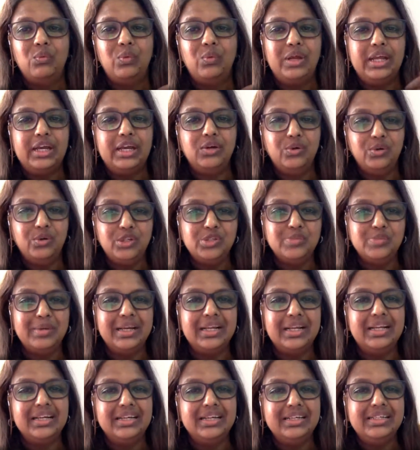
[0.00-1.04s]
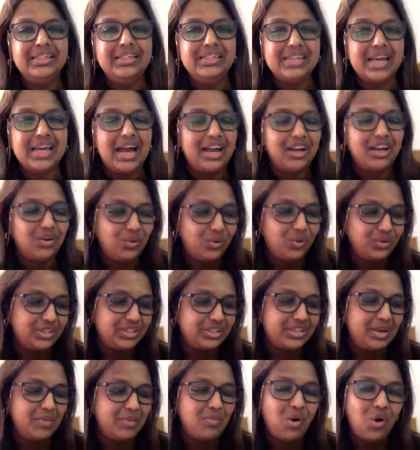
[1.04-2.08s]
my clients, I
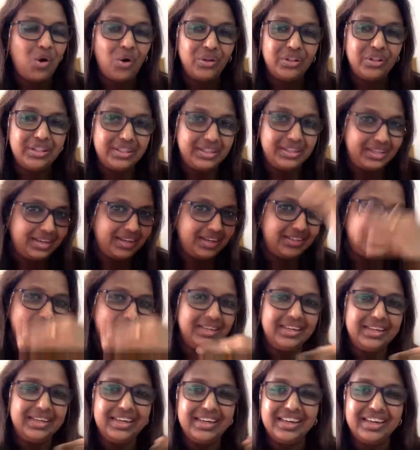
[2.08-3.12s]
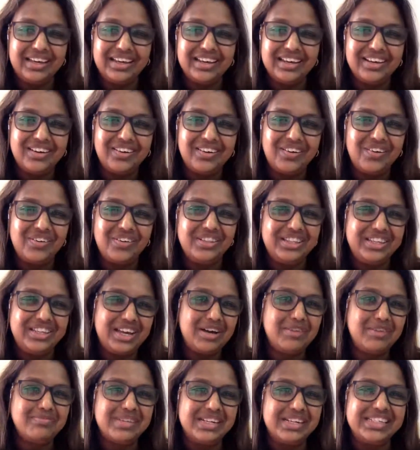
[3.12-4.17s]
coach them on their thinking, on
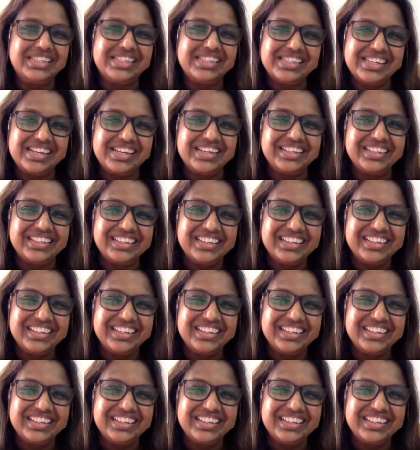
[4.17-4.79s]
their mindset.